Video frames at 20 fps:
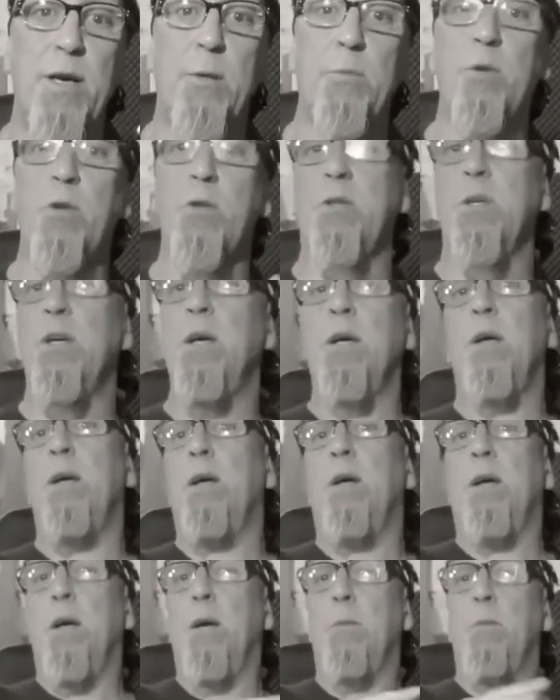I'm not
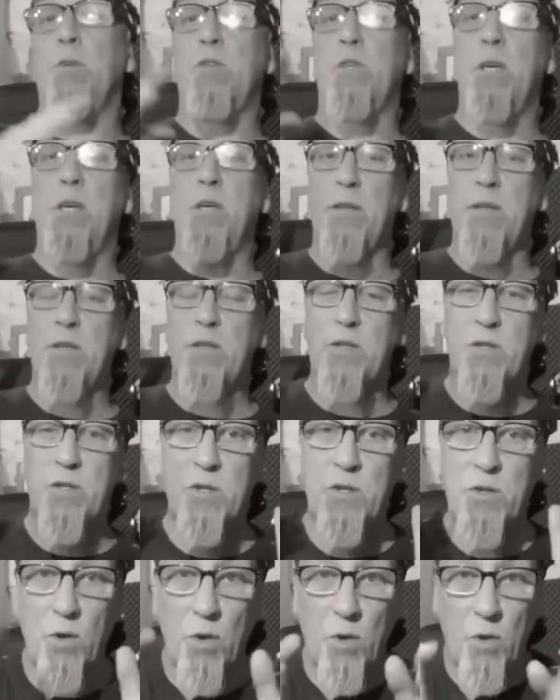saying this
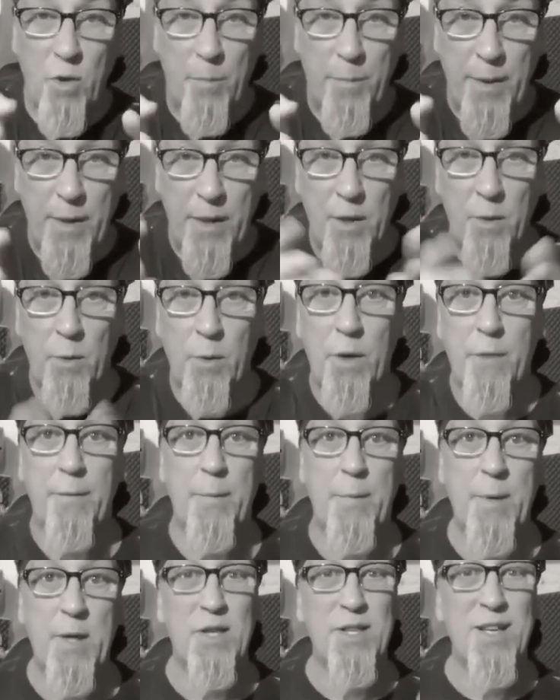is your opinion or whatever,
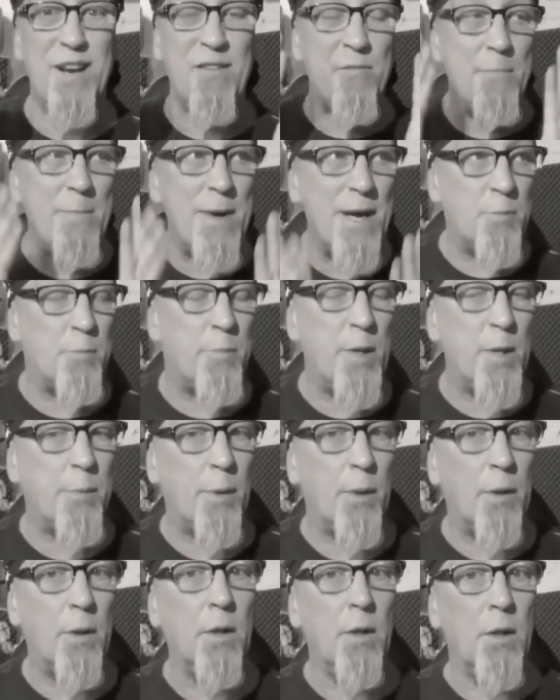because I've met
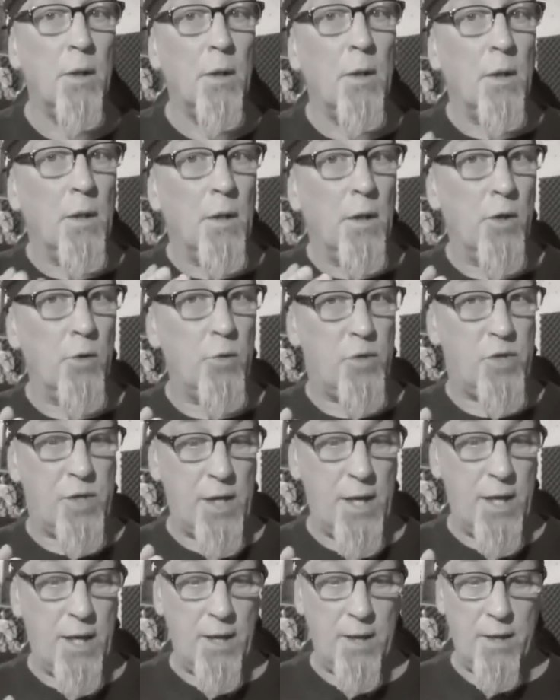people who
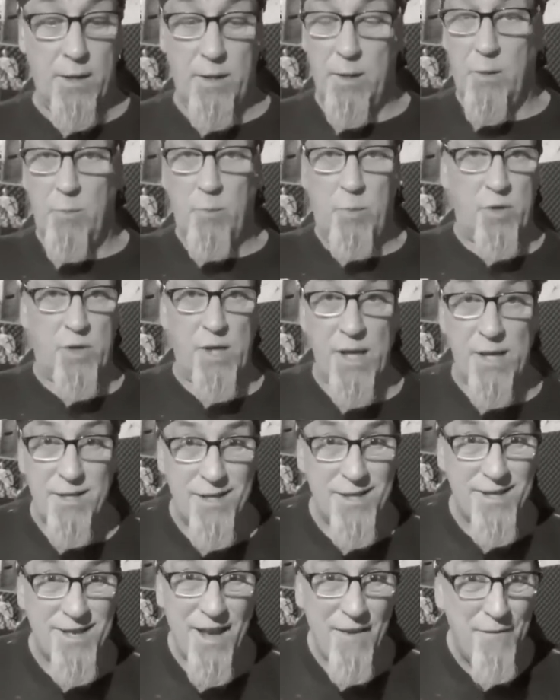say Possessed
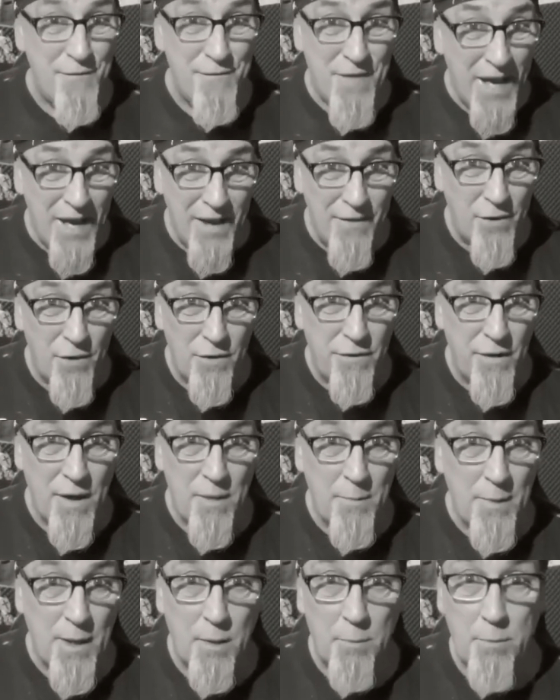is their favourite
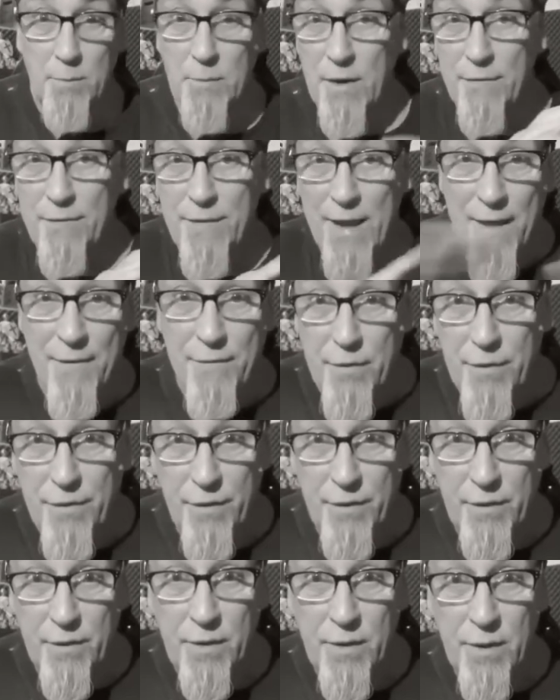Venom album of
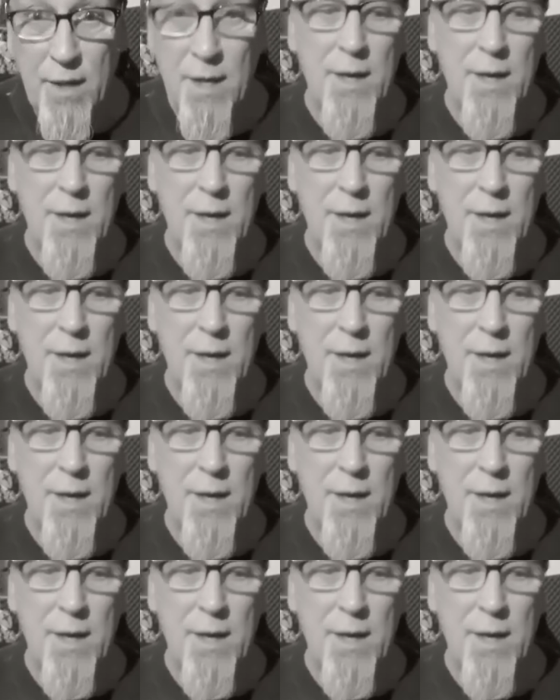everything.